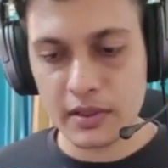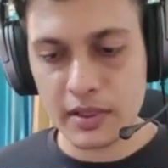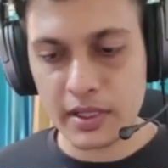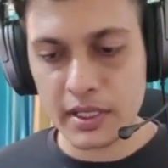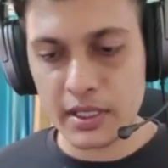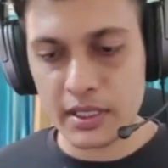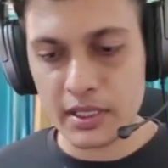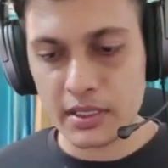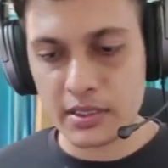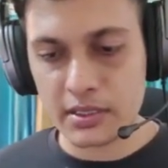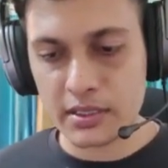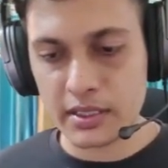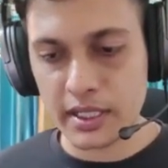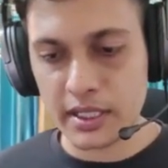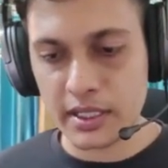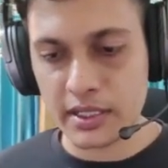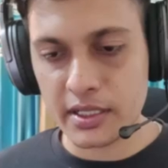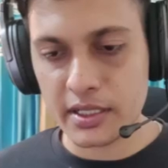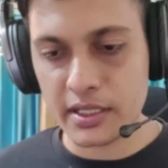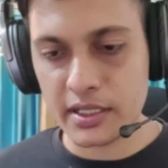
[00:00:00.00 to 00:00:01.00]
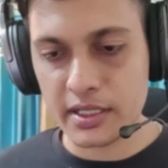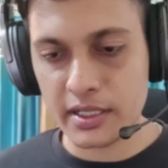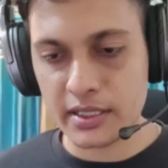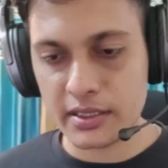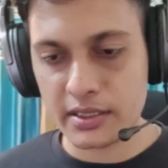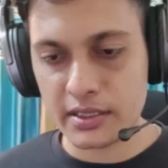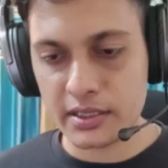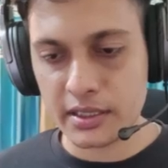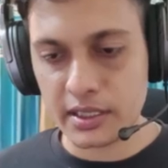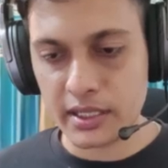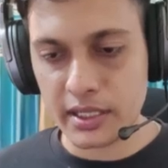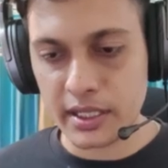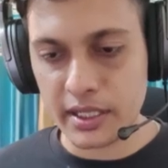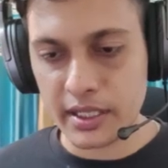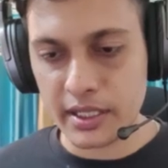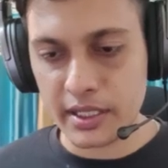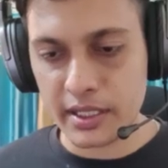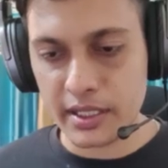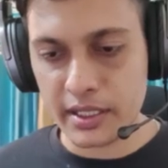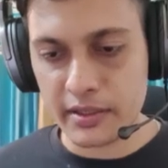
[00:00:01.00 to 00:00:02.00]
okay, this category
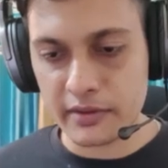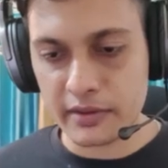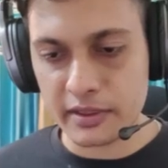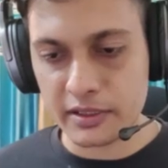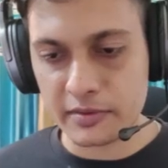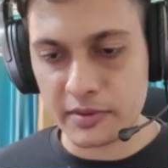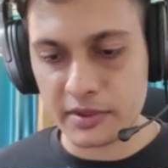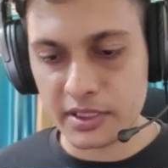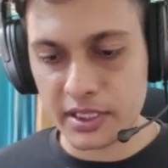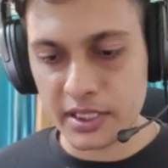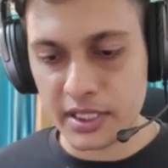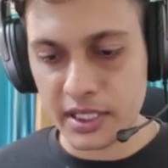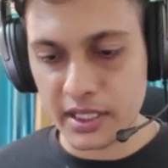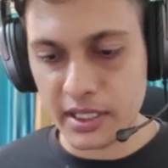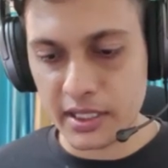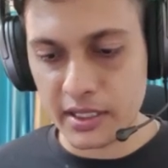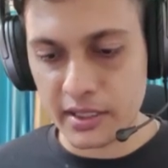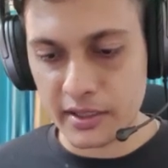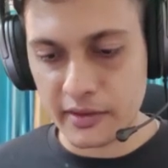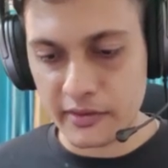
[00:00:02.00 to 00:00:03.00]
ID, it was missing here.